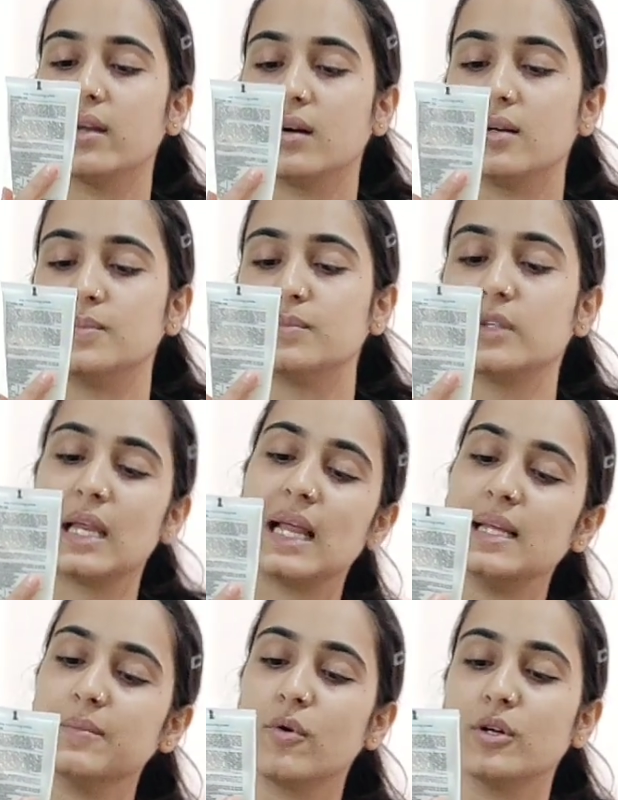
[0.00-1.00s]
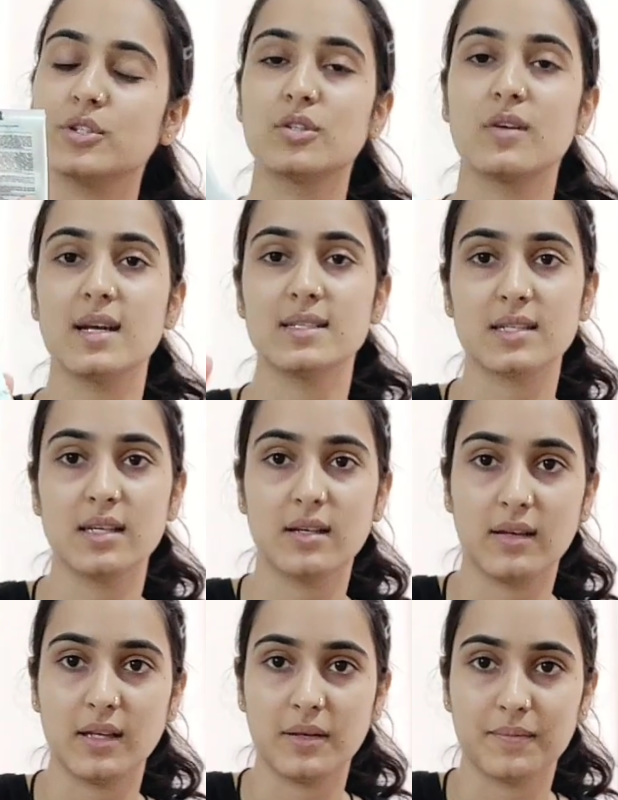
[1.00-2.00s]
um, Daily Moisturizing
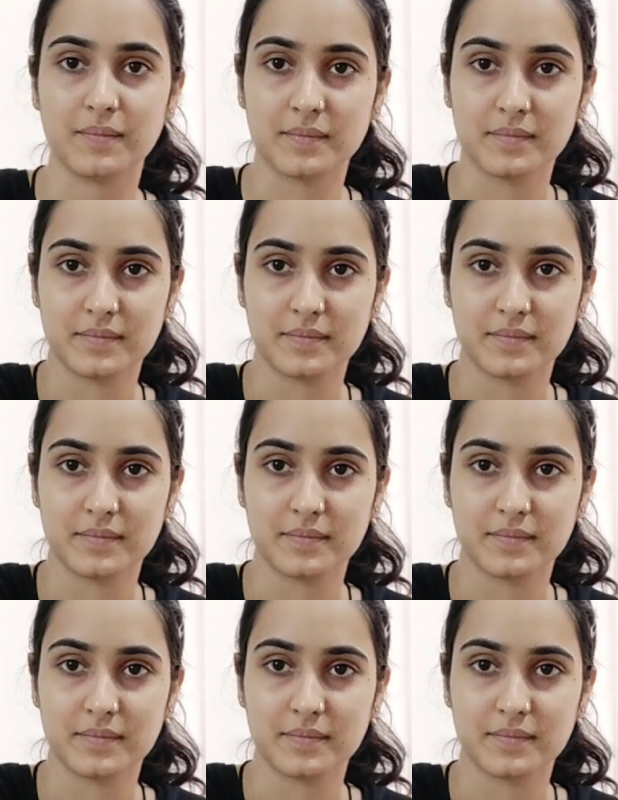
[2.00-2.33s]
Cream.